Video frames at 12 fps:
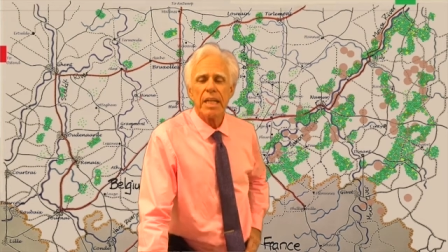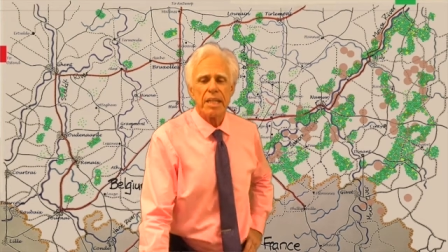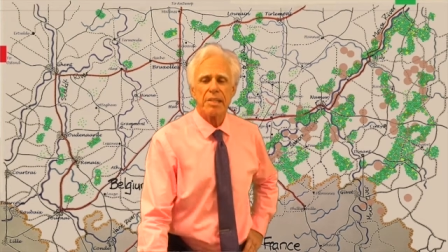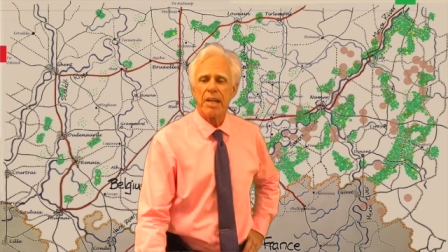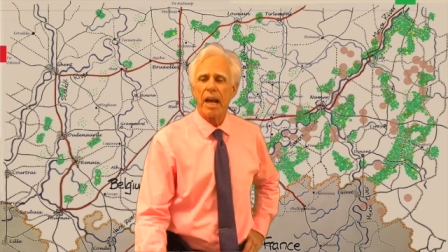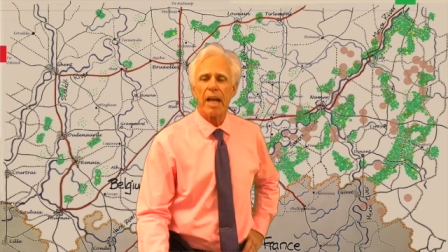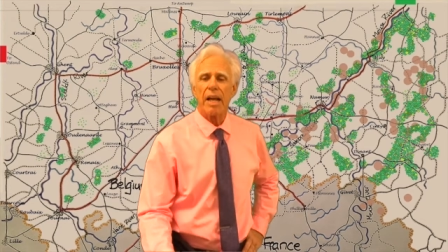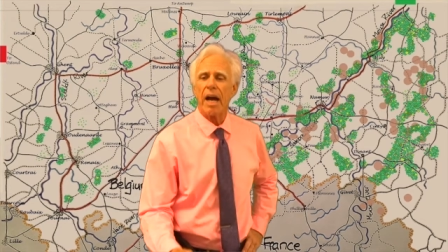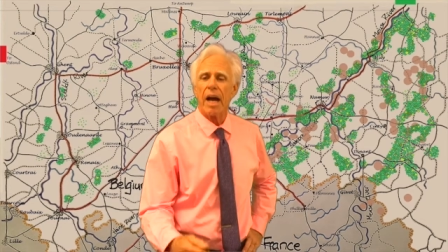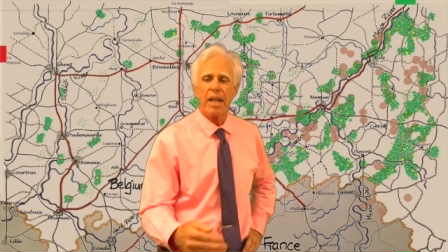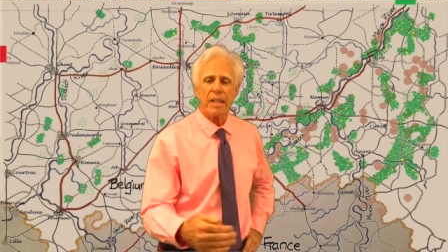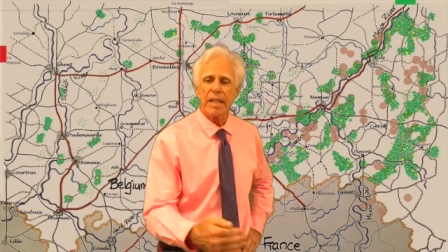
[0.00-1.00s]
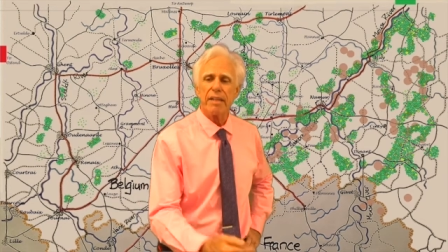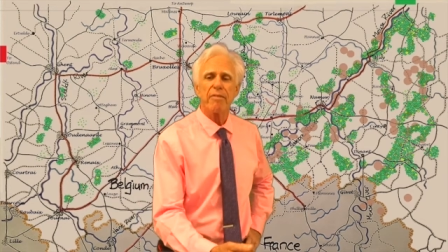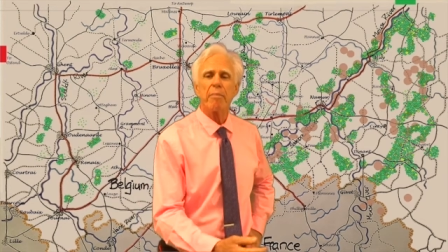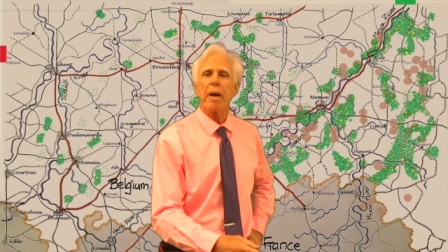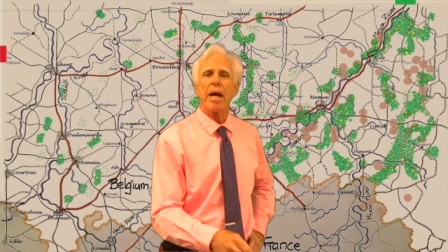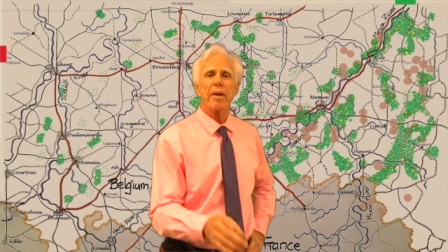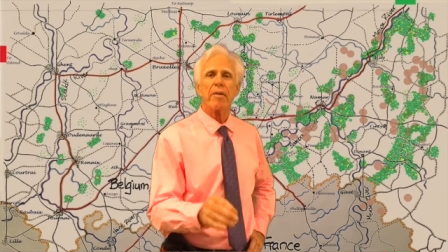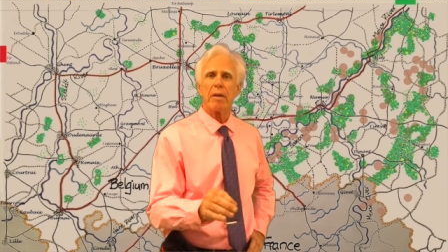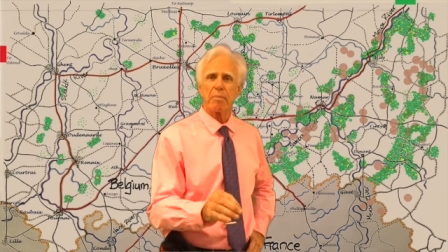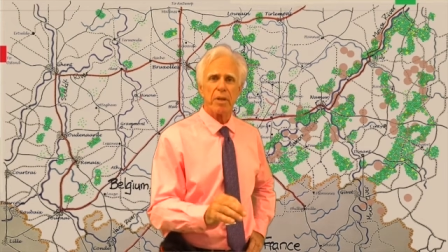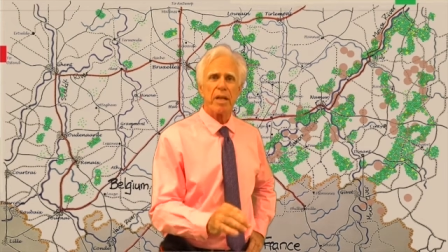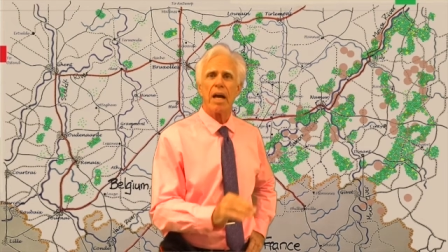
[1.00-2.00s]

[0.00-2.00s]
He said, I leave the matter up to